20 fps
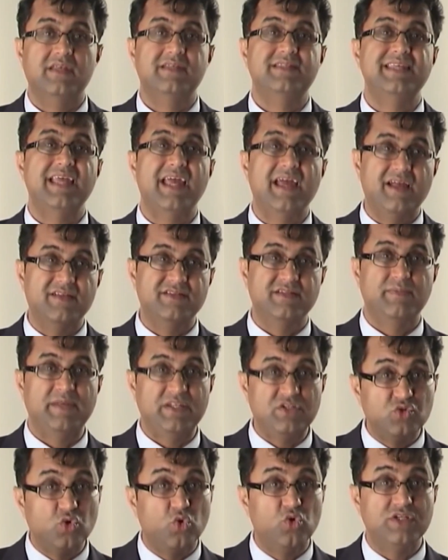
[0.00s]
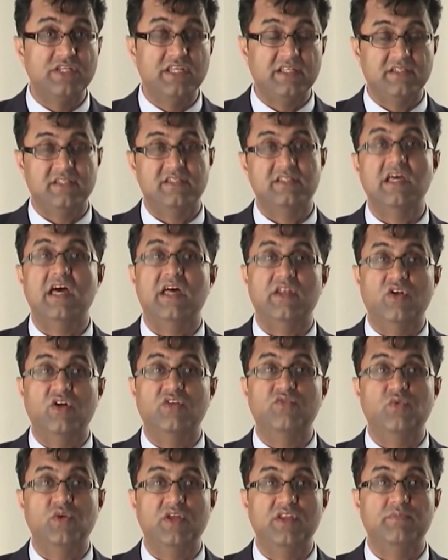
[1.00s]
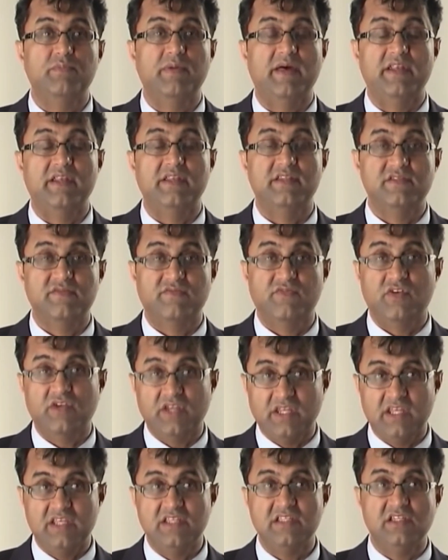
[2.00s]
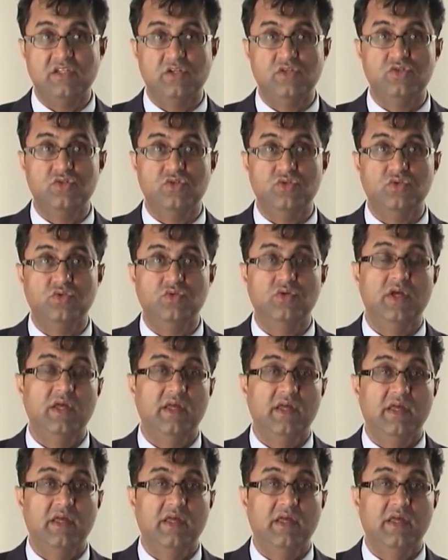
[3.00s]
sounds a bit daunting to start off with, but it's very easy to do,